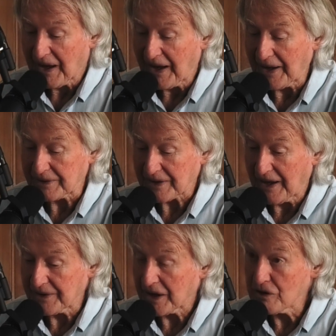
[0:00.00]
and
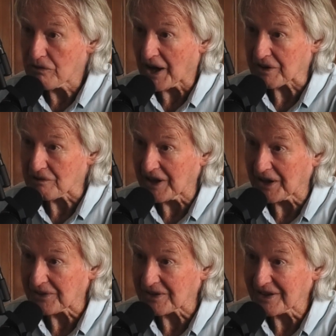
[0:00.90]
and he run
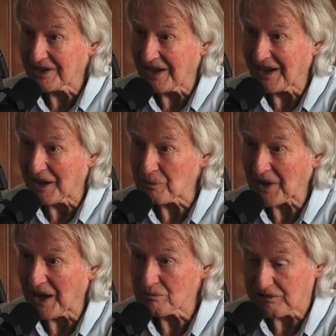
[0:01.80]
around
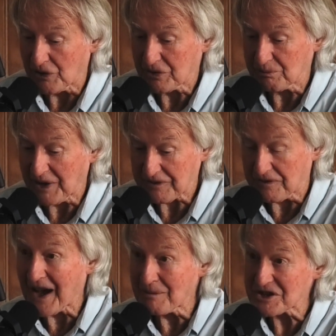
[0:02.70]
and, um, and broke Pat
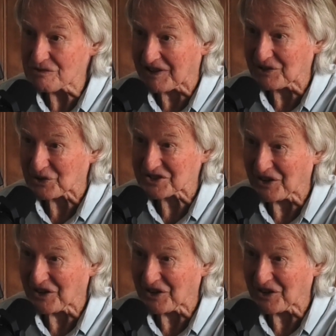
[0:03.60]
Farmer's record.